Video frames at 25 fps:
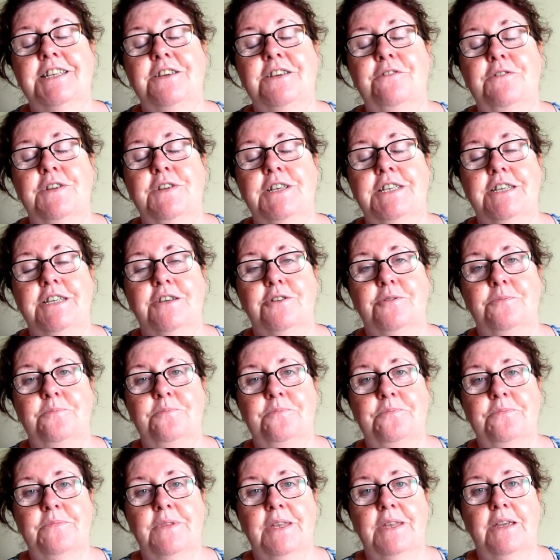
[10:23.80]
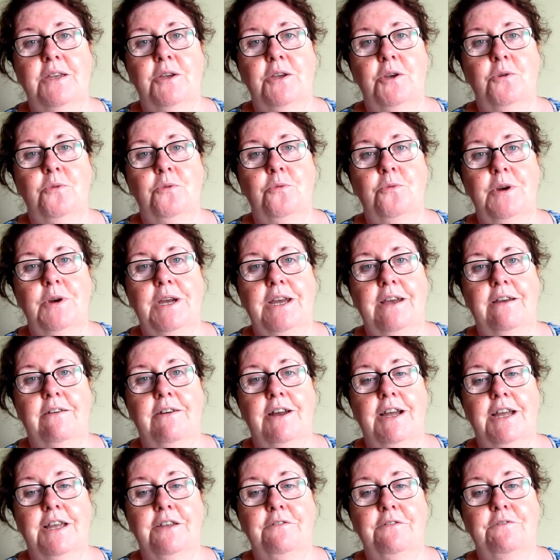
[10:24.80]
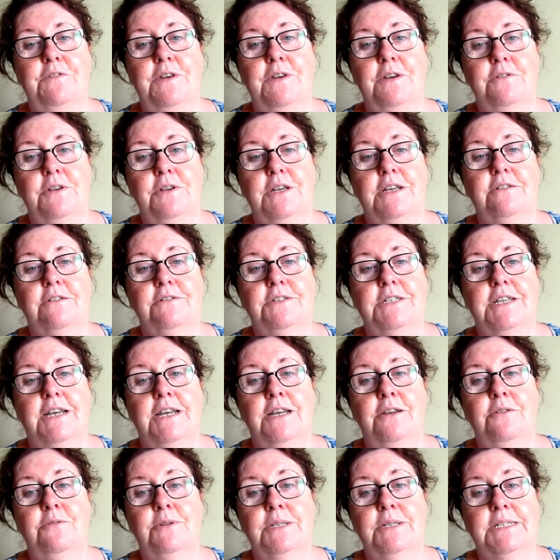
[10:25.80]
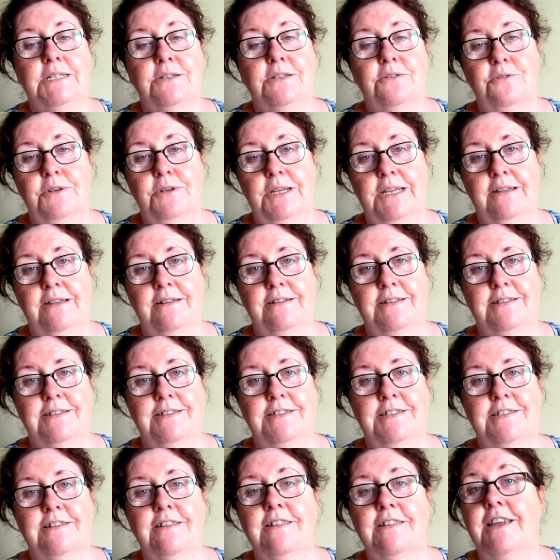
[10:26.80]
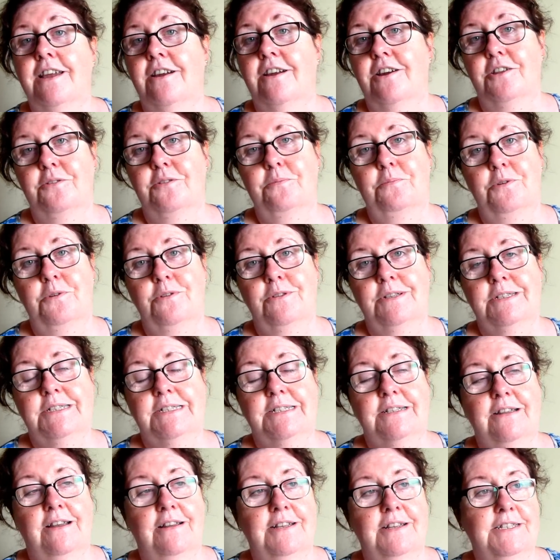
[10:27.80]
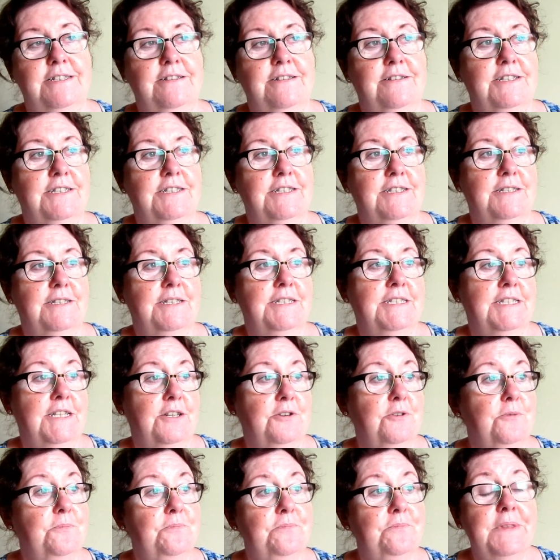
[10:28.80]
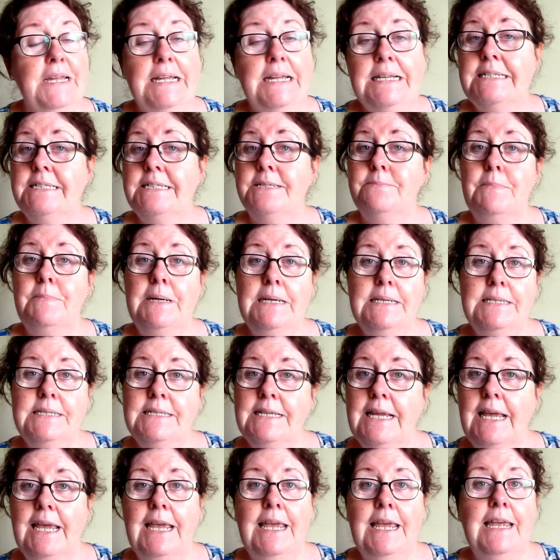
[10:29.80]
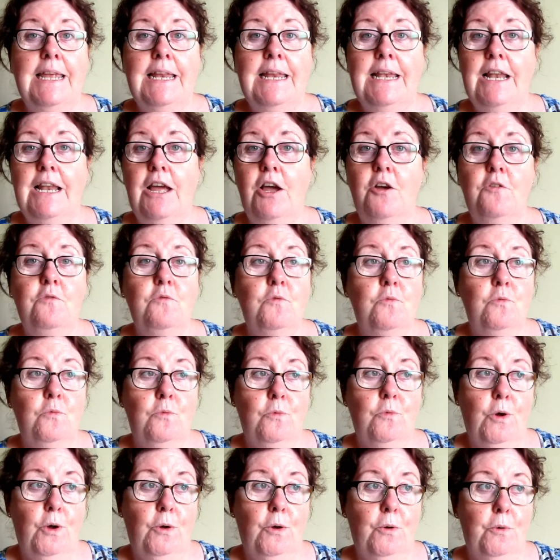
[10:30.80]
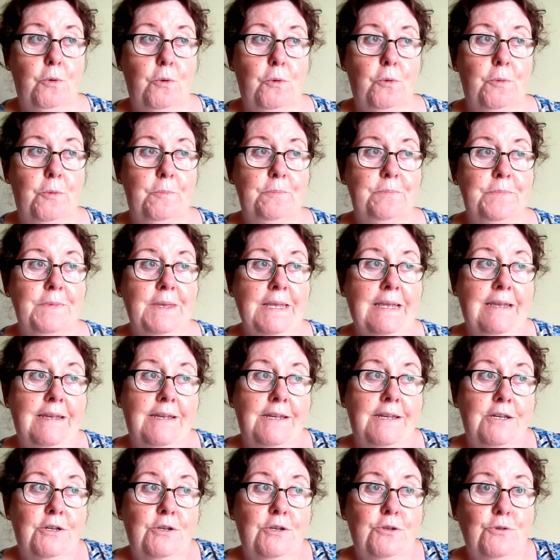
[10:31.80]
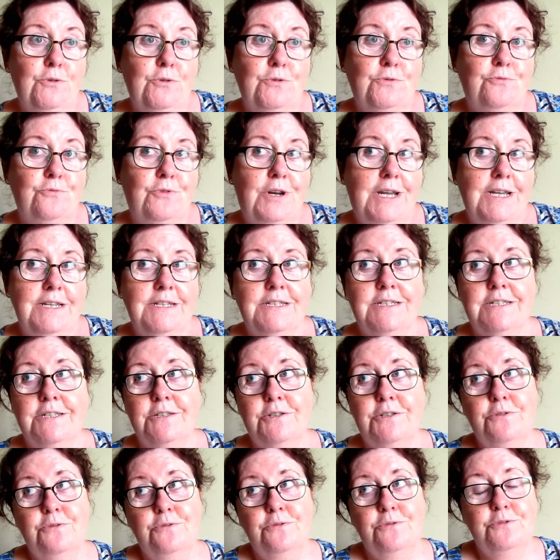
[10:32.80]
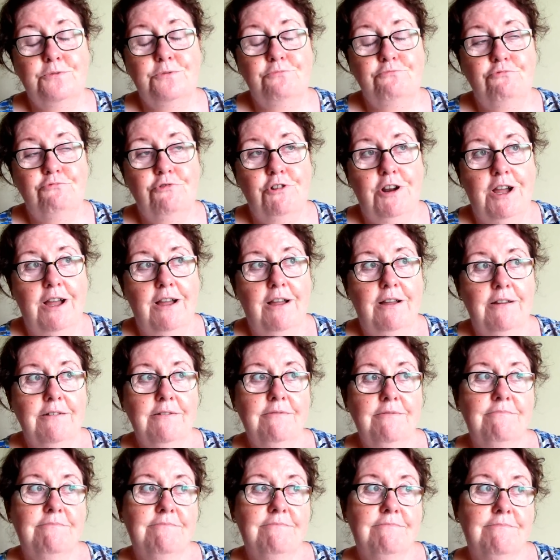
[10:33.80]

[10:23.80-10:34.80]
video where I found out I was going to the Garth Brooks concert. So that's my tale of woe. Who's right? Who's wrong?